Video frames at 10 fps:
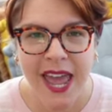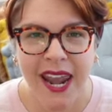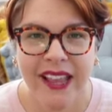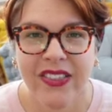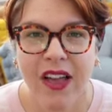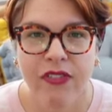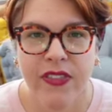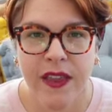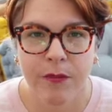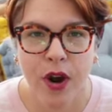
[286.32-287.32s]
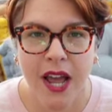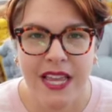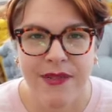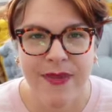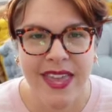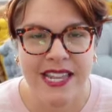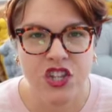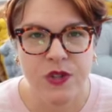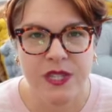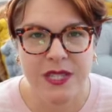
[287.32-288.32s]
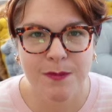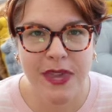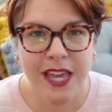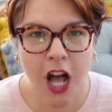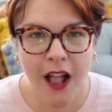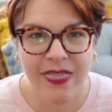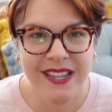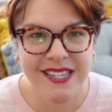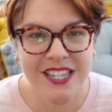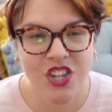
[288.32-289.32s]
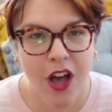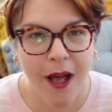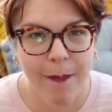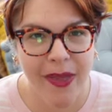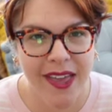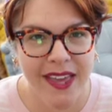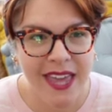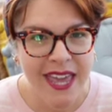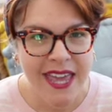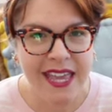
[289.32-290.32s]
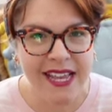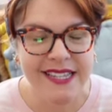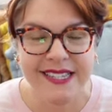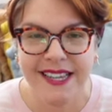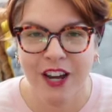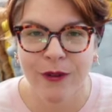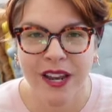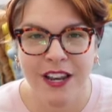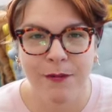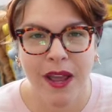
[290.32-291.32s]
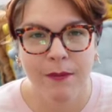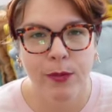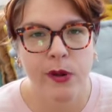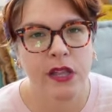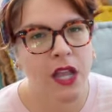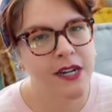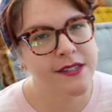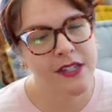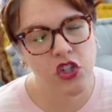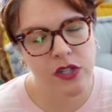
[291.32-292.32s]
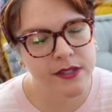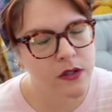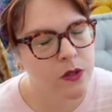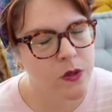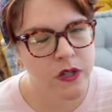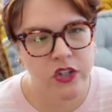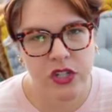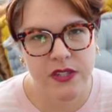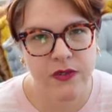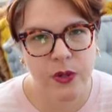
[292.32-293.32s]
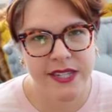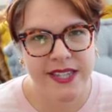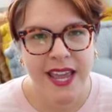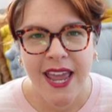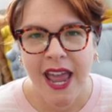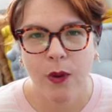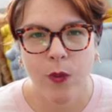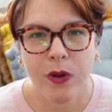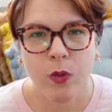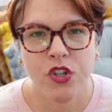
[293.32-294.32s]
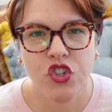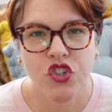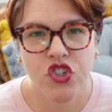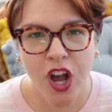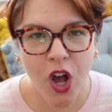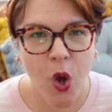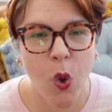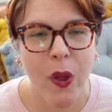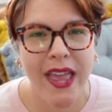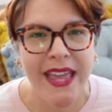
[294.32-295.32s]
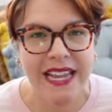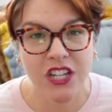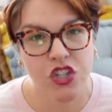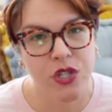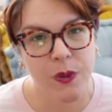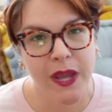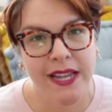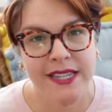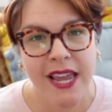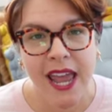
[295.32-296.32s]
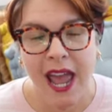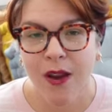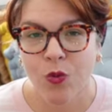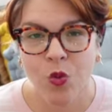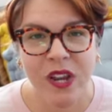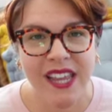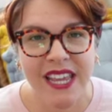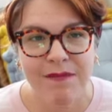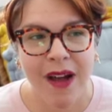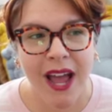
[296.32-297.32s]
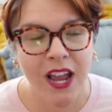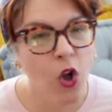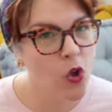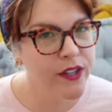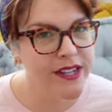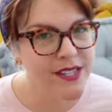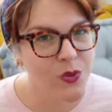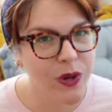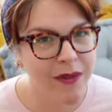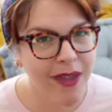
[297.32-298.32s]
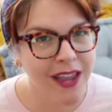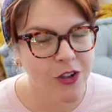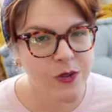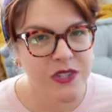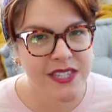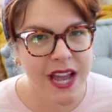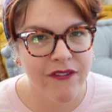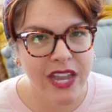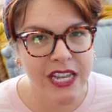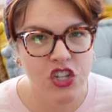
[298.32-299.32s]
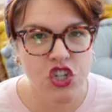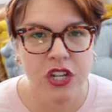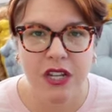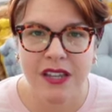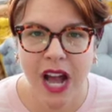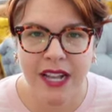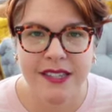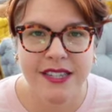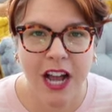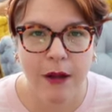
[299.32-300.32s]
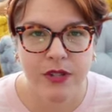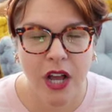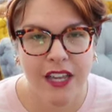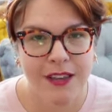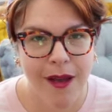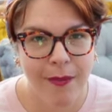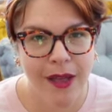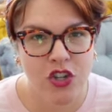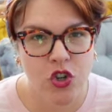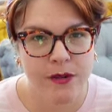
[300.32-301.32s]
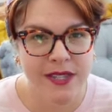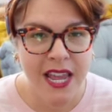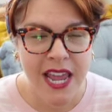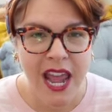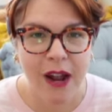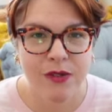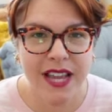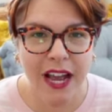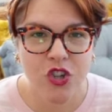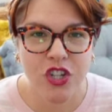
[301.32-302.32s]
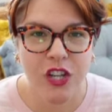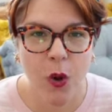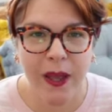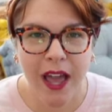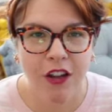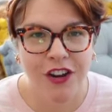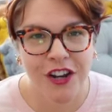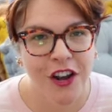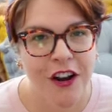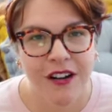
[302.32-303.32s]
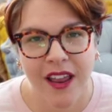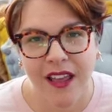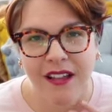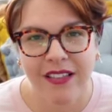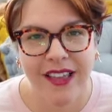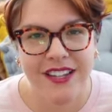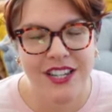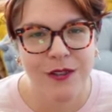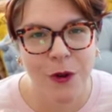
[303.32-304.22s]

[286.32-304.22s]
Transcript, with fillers: and I love that they brought him in to speak on this topic. It is narrated by Brie Larson. She has a gorgeous voice, and we were so into it. And really my oldest, Winnie Mae, who's 7, she could not stop talking about mushrooms and was actually going out in our yard and collecting